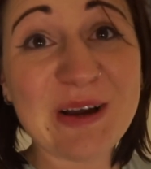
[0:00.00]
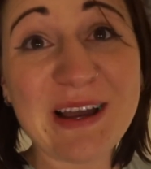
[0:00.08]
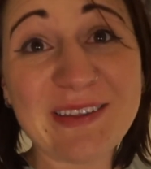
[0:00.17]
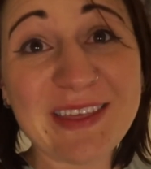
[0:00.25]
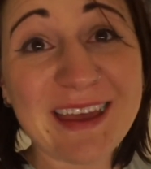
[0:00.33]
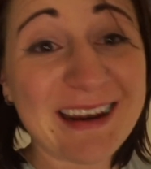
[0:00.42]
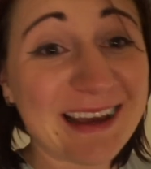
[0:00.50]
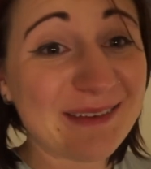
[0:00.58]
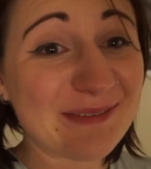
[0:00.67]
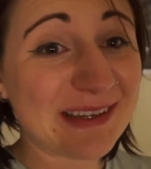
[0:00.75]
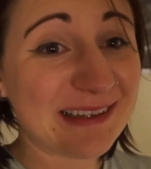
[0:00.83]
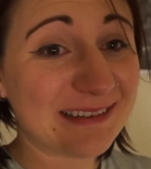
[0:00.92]
how that
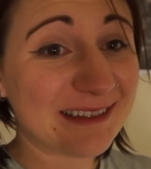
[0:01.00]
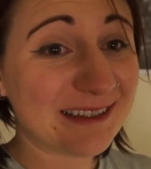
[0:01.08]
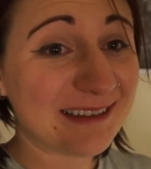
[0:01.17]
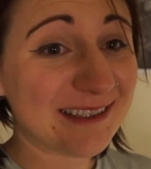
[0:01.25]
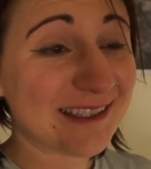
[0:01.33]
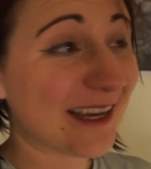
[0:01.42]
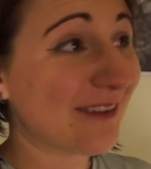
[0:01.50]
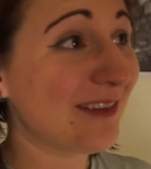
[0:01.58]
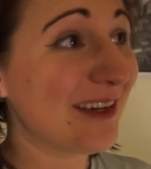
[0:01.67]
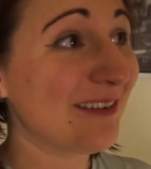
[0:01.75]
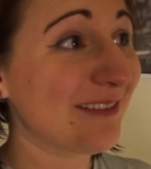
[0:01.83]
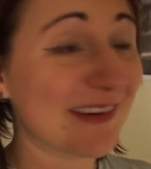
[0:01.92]
happened. Time
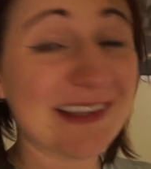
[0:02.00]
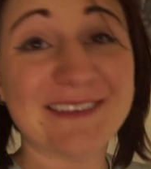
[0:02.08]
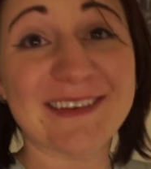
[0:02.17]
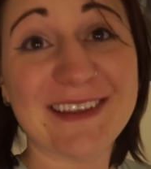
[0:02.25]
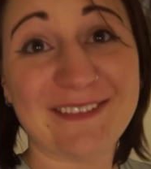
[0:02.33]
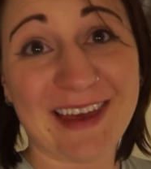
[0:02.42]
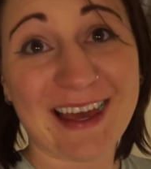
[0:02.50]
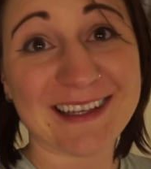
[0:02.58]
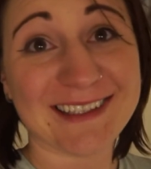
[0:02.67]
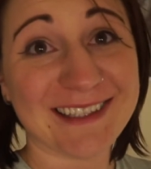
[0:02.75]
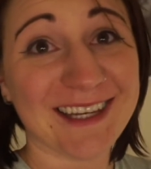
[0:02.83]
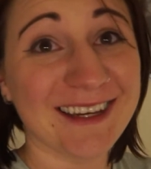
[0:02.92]
went really, really
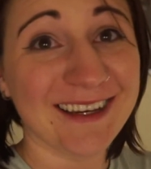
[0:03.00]
fast.